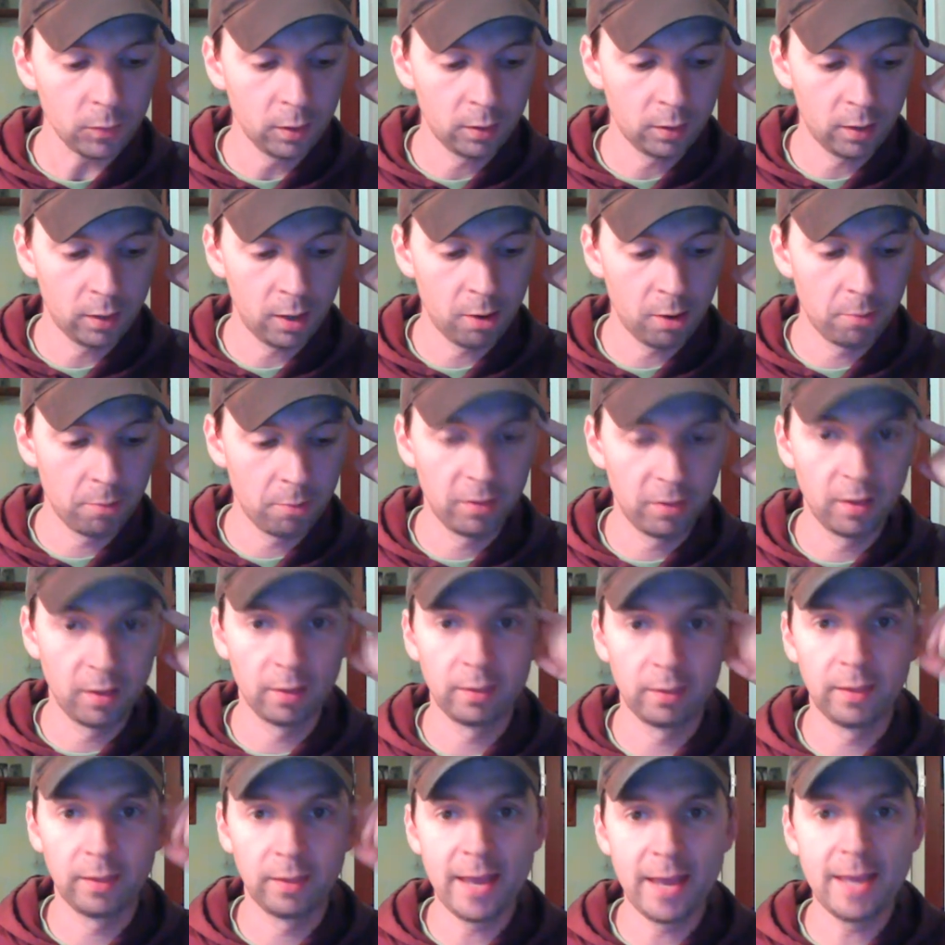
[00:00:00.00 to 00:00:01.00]
The
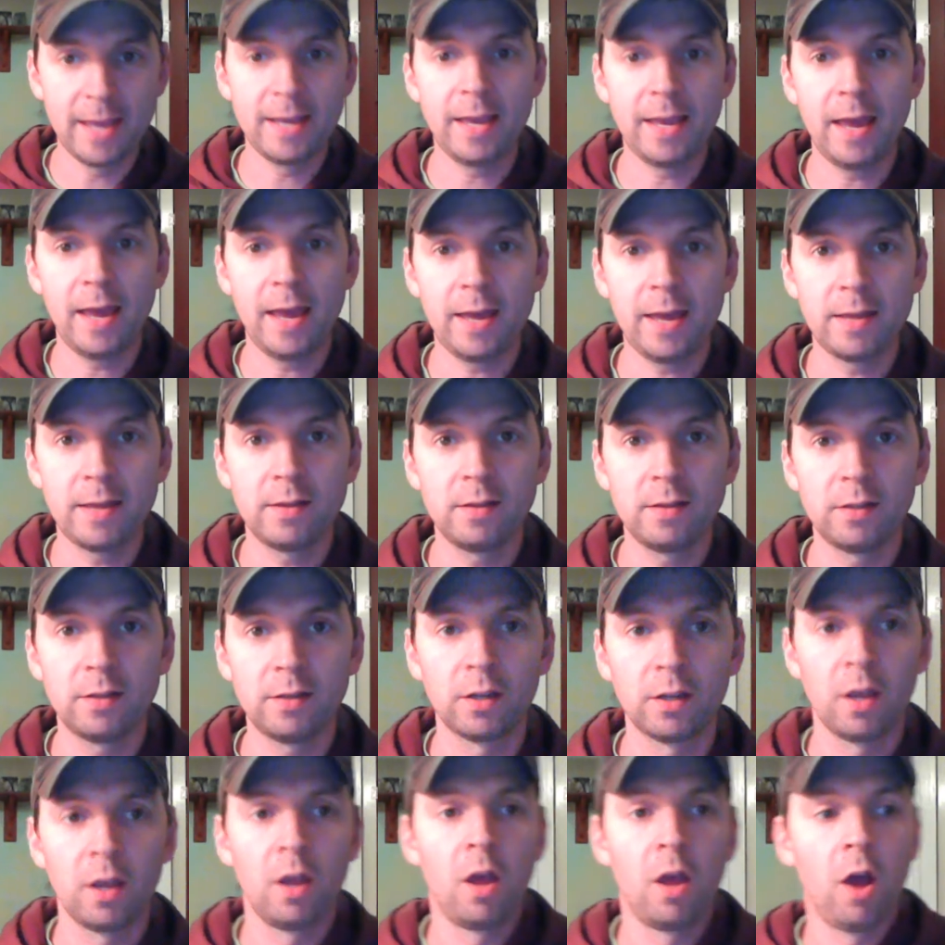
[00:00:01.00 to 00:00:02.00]
laying hens
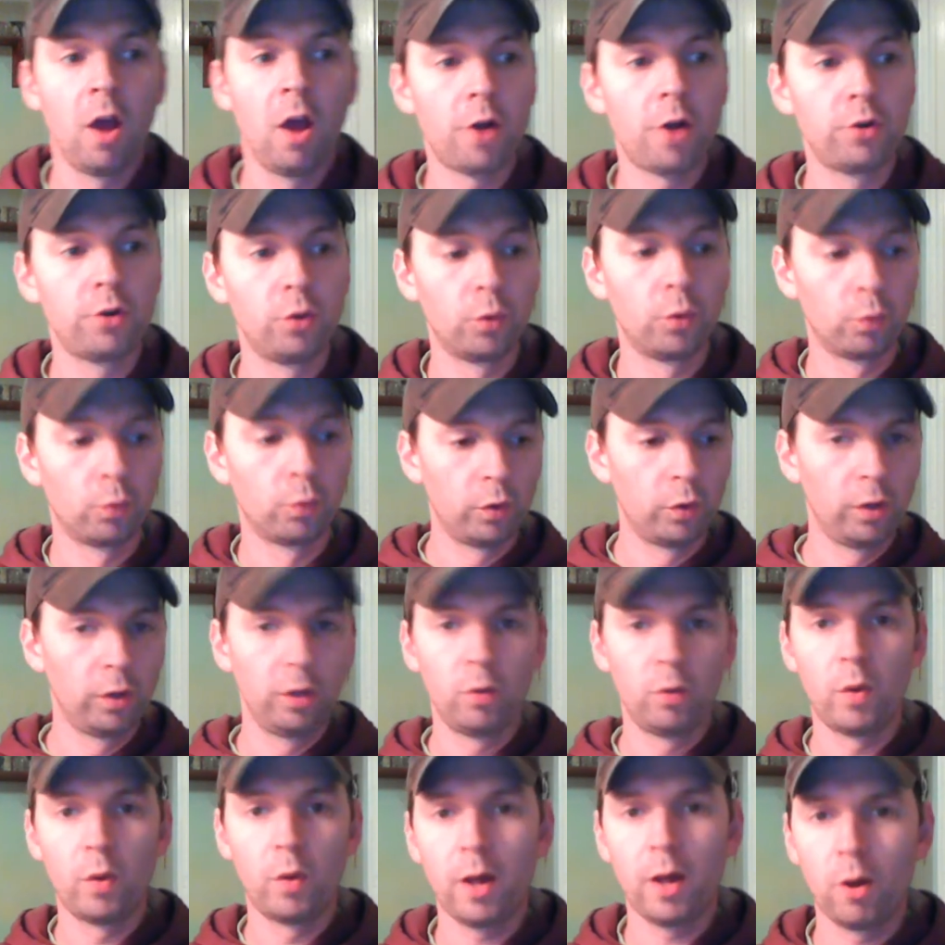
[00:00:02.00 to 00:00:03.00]
are doing really
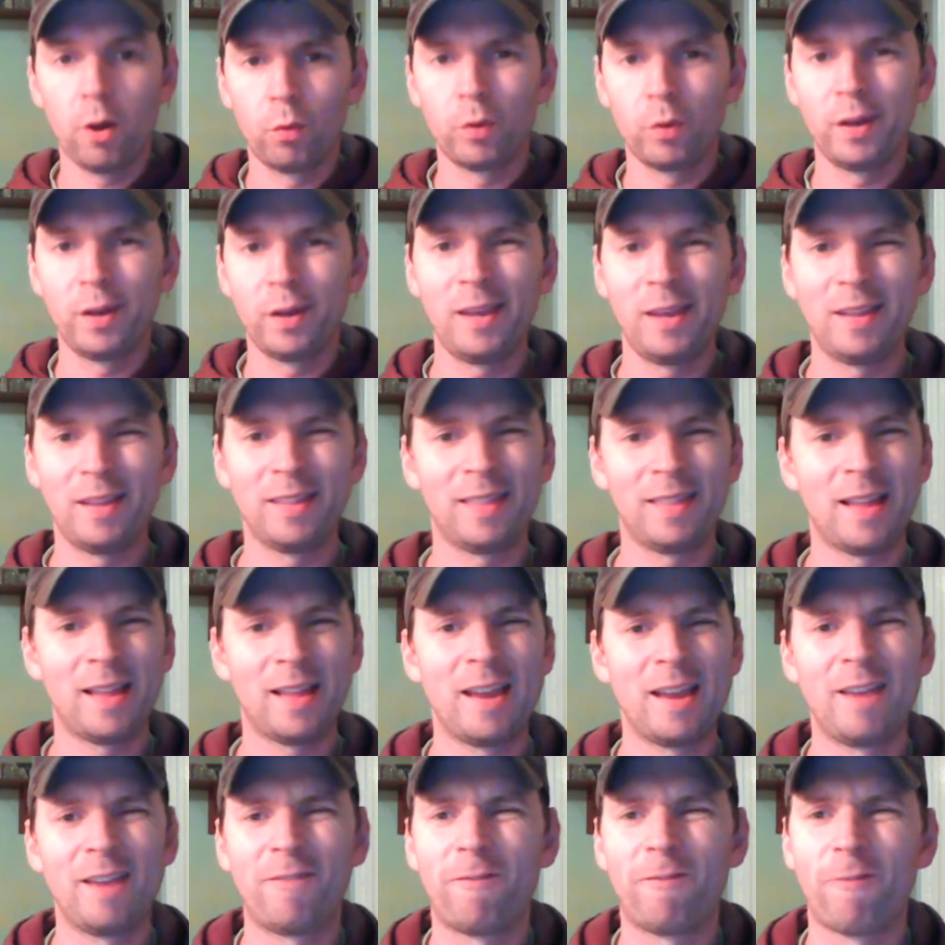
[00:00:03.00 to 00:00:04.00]
well. We're getting
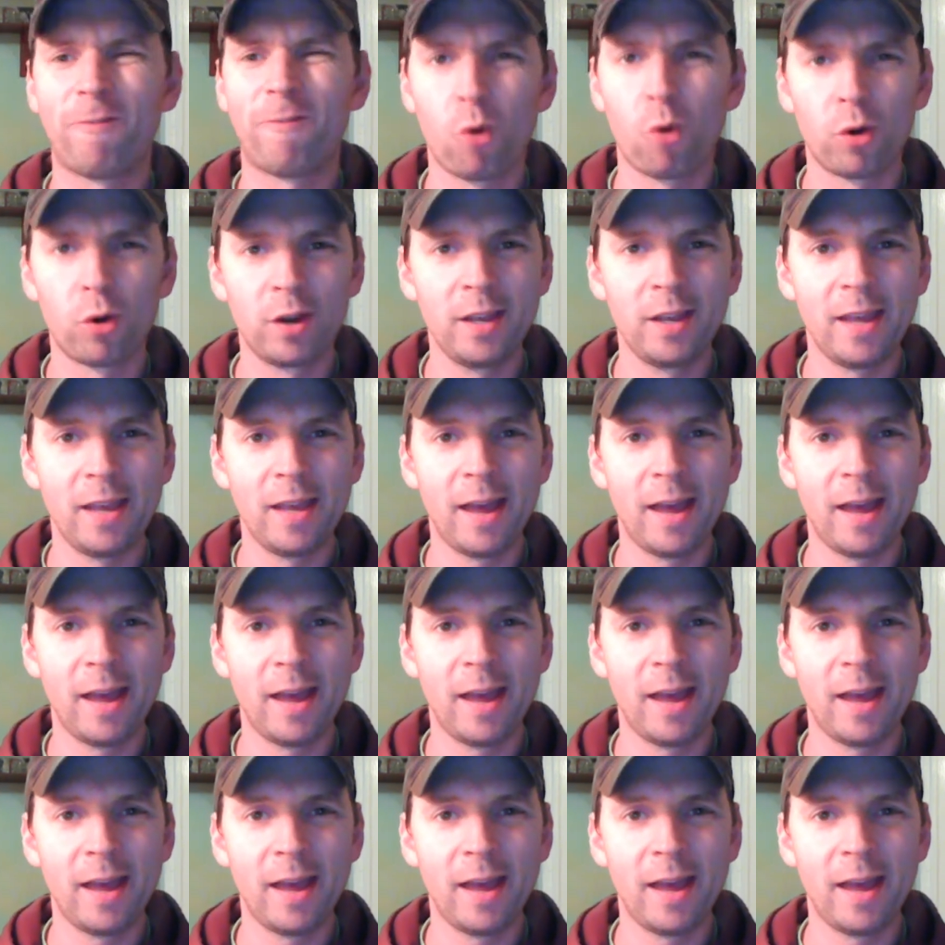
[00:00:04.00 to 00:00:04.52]
like 40